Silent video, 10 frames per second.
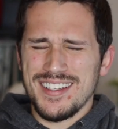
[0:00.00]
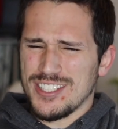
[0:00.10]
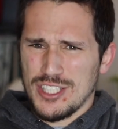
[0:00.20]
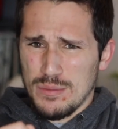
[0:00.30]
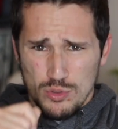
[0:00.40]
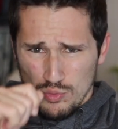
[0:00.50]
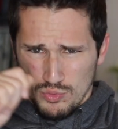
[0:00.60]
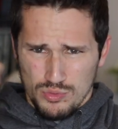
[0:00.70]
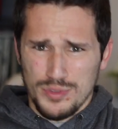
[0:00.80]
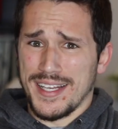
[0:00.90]
It just seems
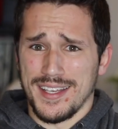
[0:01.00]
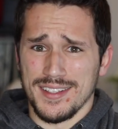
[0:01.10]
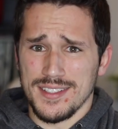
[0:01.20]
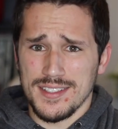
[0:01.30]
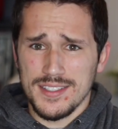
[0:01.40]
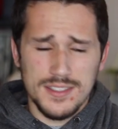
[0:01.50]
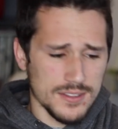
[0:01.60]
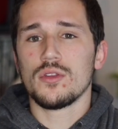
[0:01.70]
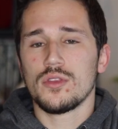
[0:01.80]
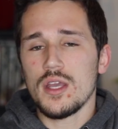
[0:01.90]
ridiculous.
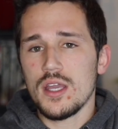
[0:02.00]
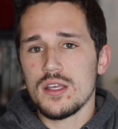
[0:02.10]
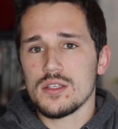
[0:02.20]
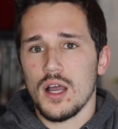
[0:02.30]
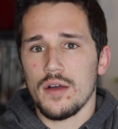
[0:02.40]
The thing is,